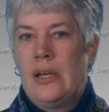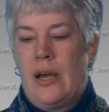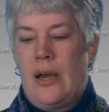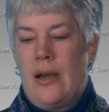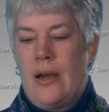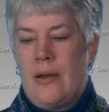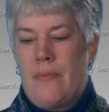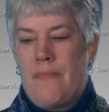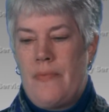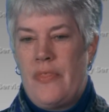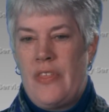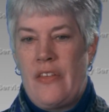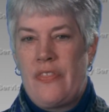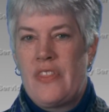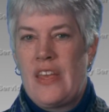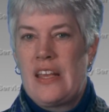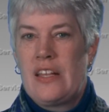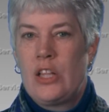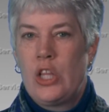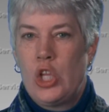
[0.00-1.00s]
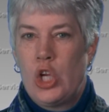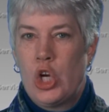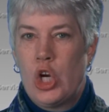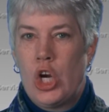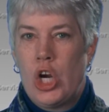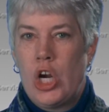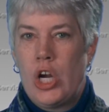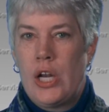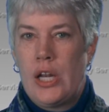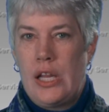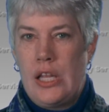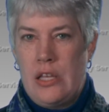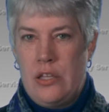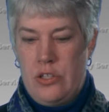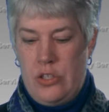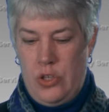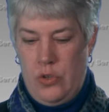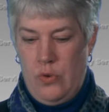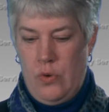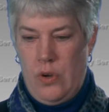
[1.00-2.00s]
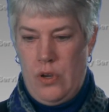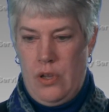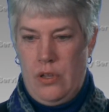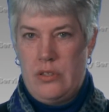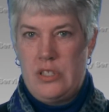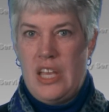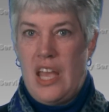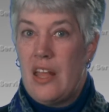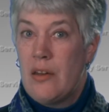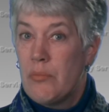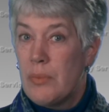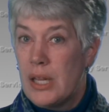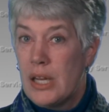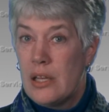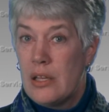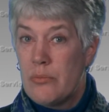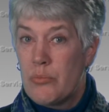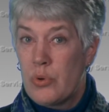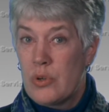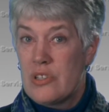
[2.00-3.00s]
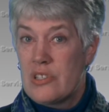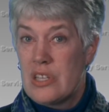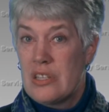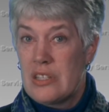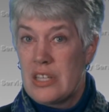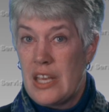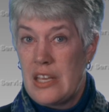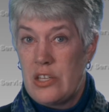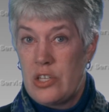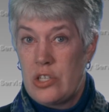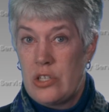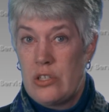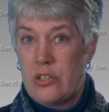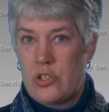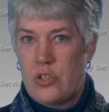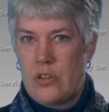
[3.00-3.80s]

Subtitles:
that they had learned into a 10-minute presentation.